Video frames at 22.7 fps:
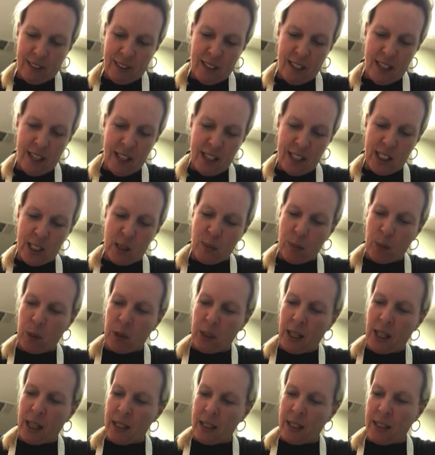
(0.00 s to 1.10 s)
I just put
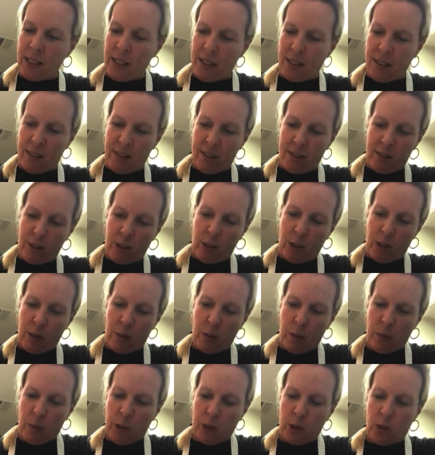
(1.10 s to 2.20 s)
that in there. Cream
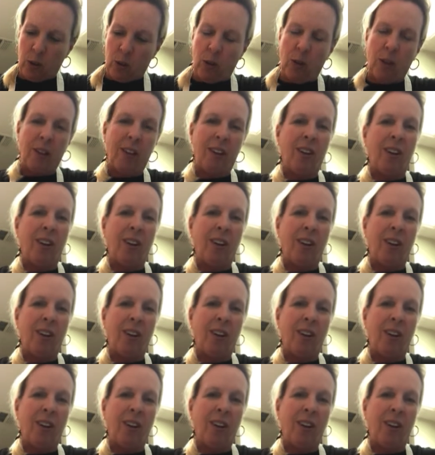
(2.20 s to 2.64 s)
of mushroom.